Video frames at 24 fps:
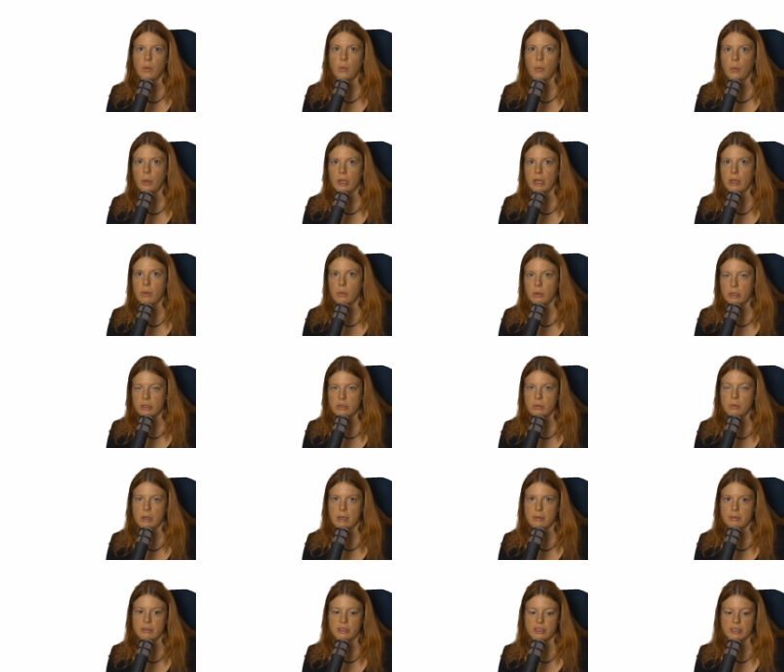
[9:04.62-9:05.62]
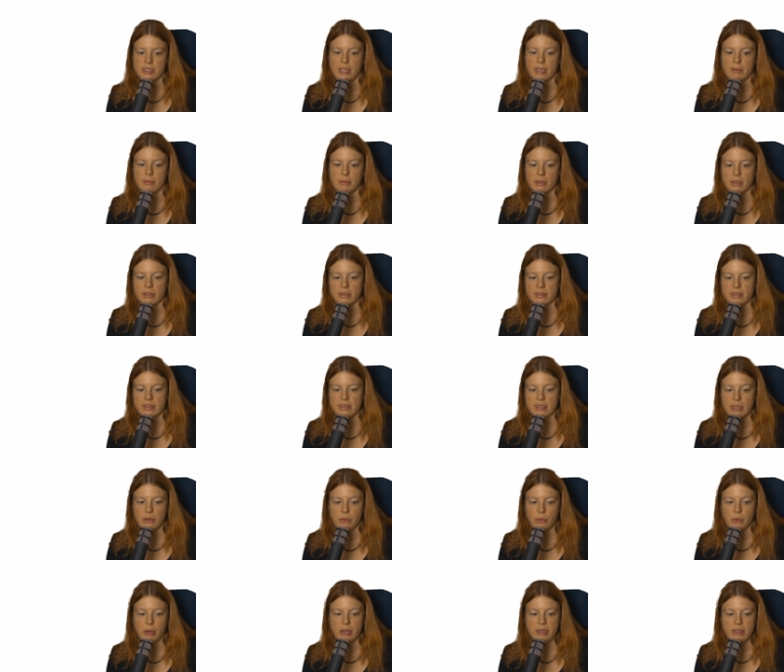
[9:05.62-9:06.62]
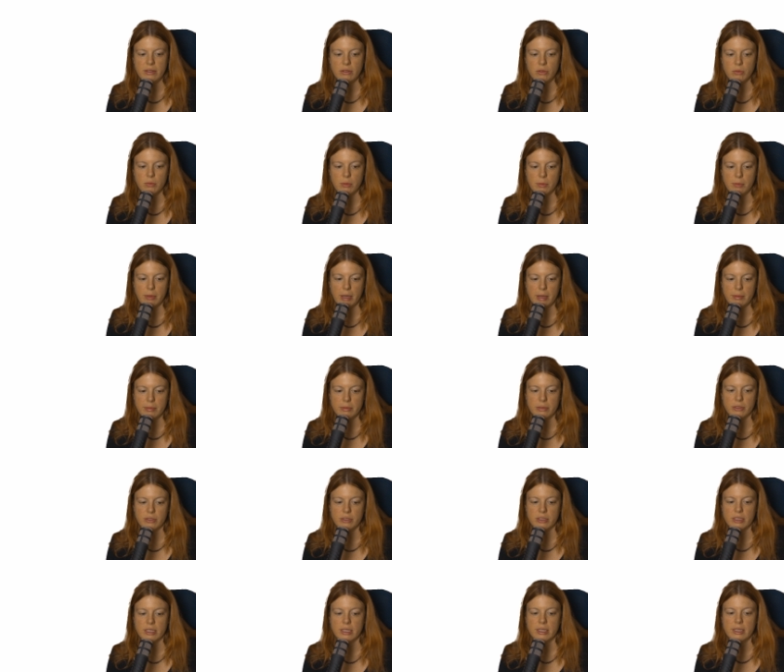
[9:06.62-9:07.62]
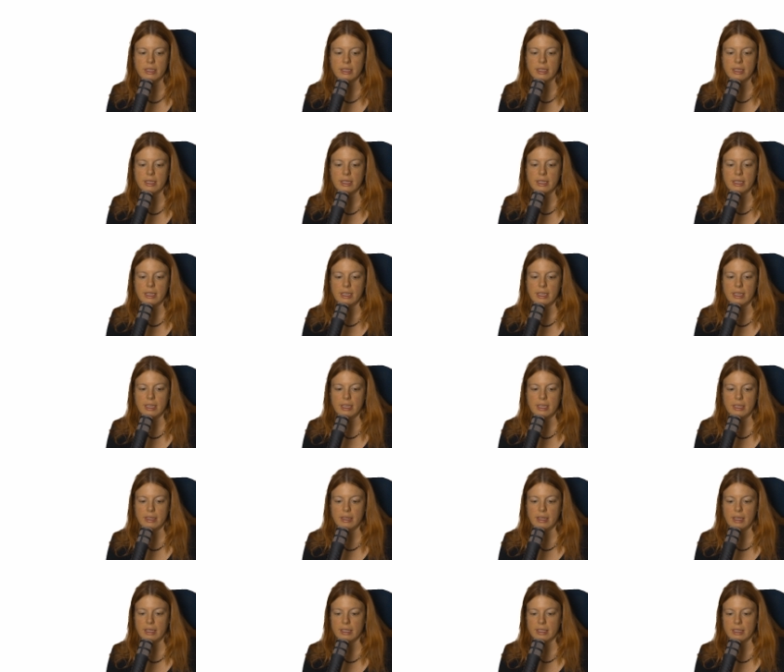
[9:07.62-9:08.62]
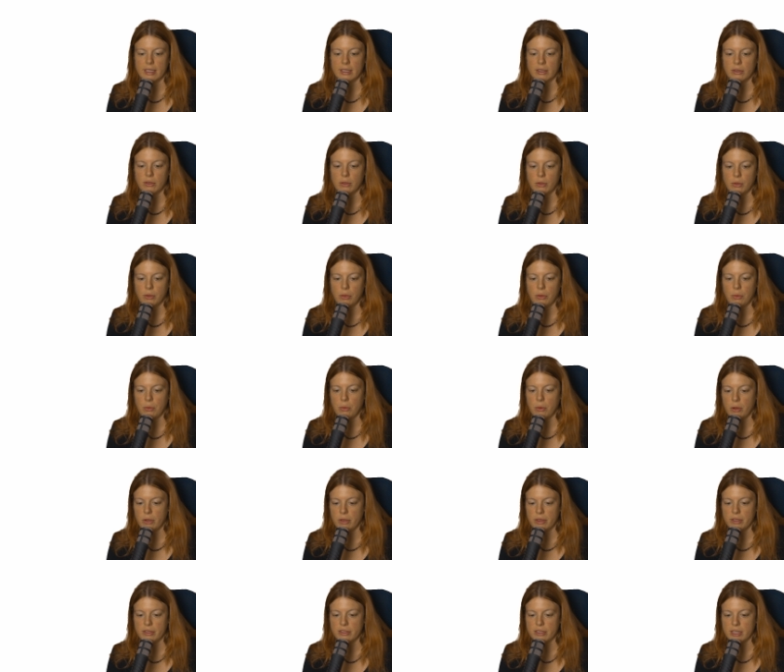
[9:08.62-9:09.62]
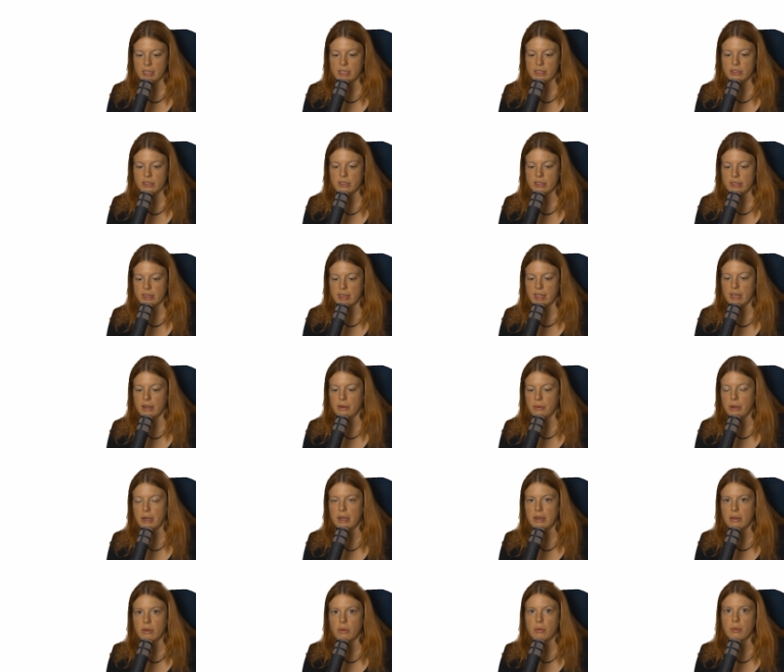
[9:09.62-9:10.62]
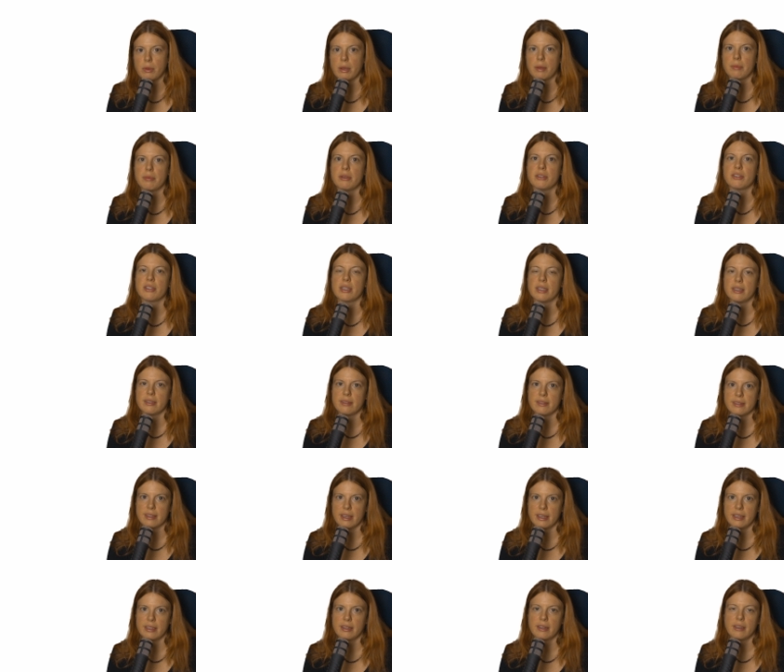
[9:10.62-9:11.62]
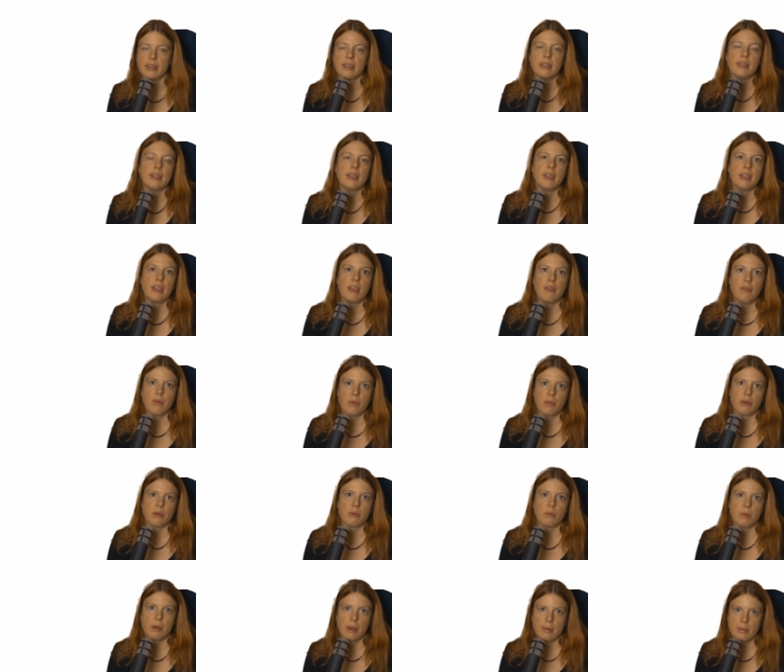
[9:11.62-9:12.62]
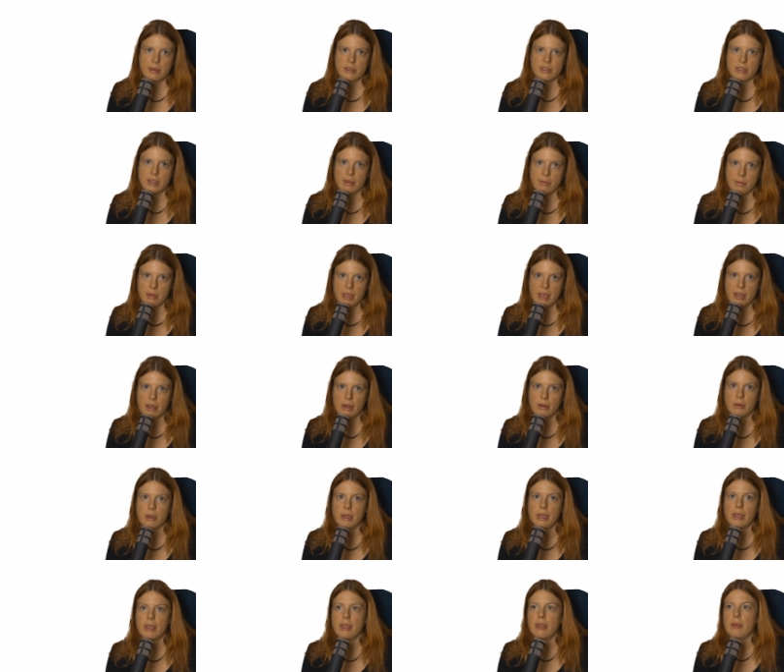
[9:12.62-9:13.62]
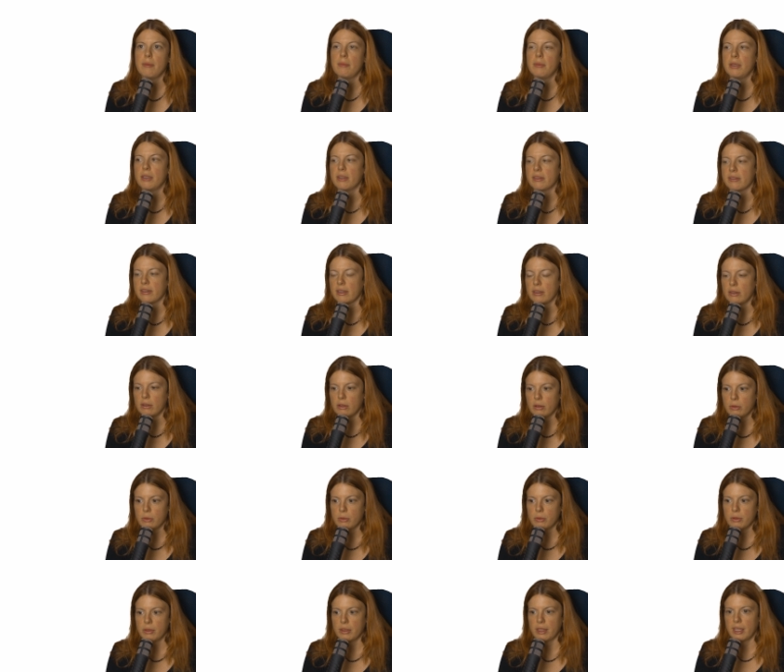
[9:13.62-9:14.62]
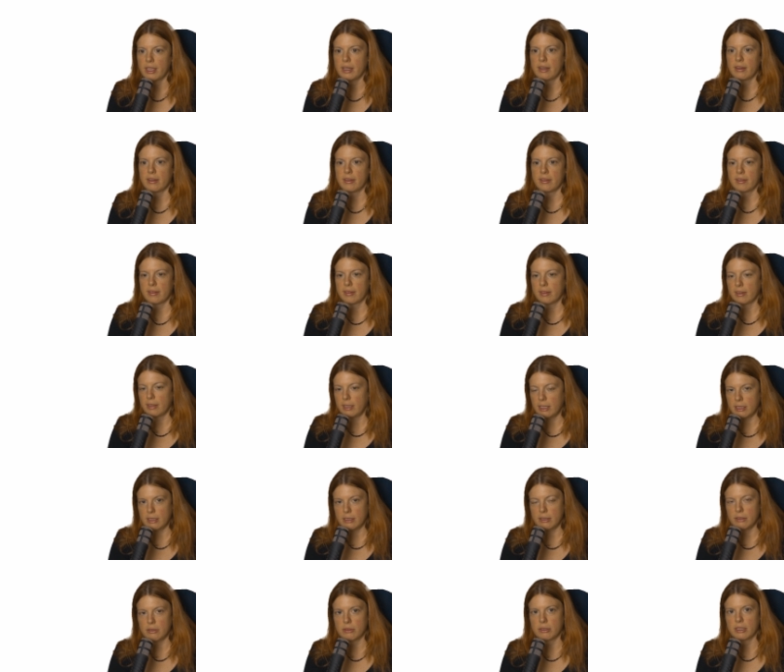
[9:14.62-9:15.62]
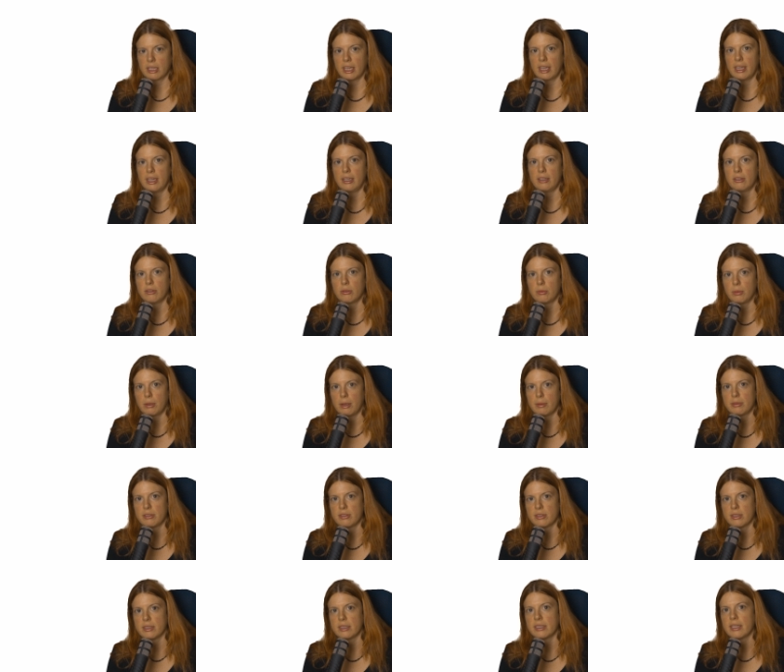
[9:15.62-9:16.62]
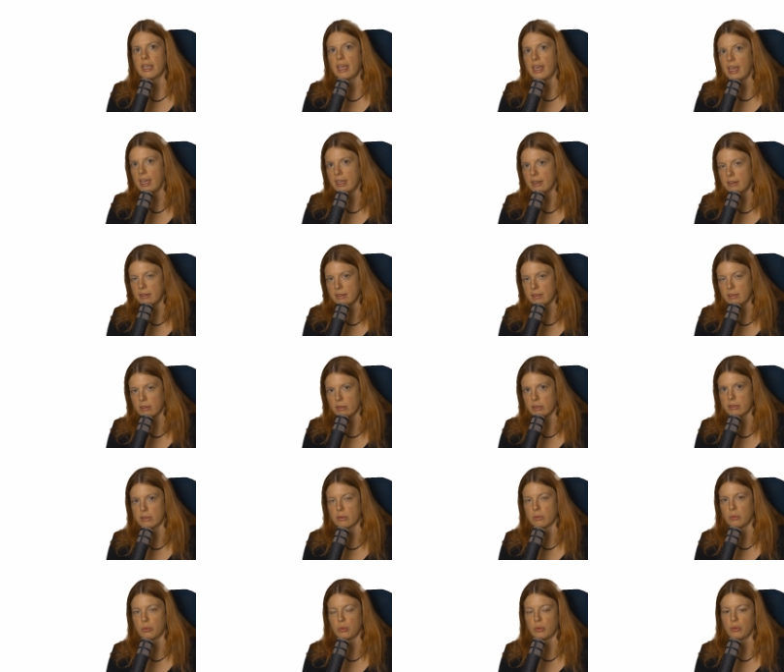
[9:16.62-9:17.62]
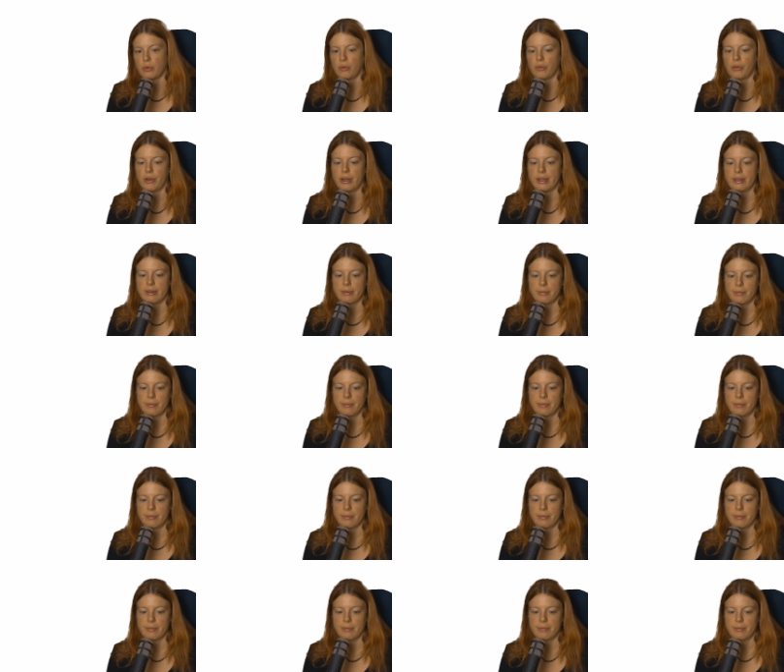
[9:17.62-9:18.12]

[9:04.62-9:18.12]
when I want to publish that because it's now ready to be published. And I can go through all the changes that are ready to publish and decide if I want to publish them now, because I know that it's legally okay to publish it and it's also proofread.